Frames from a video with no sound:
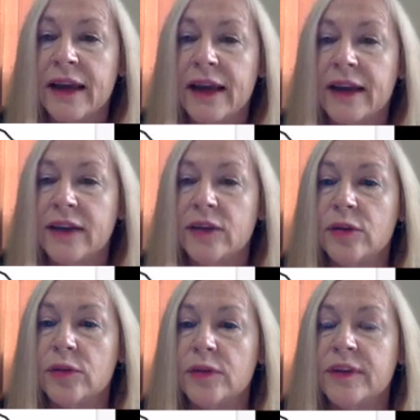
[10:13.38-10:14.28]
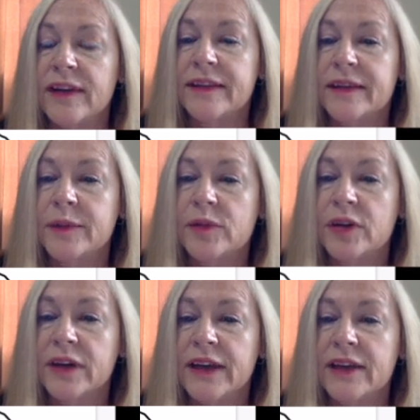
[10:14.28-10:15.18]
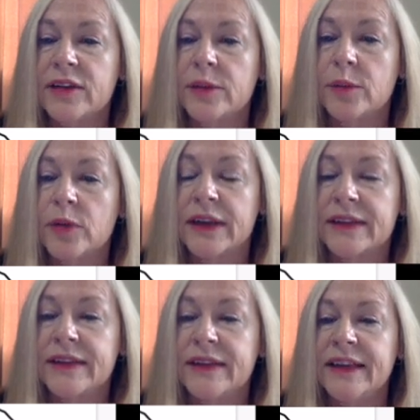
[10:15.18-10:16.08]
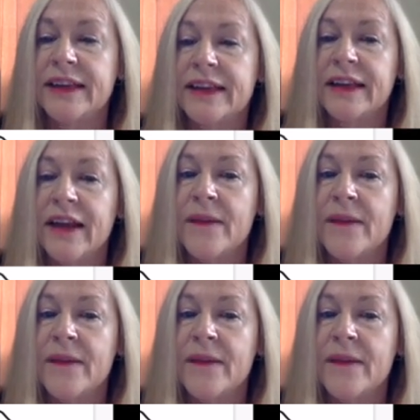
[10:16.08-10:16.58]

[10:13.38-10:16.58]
and you set some truncation point C,